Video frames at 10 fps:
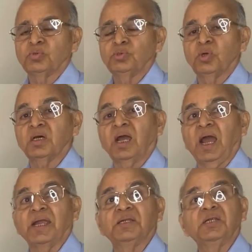you are
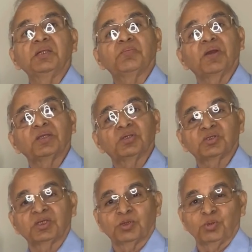identifying the
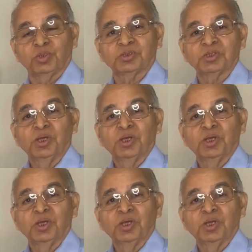stakeholders.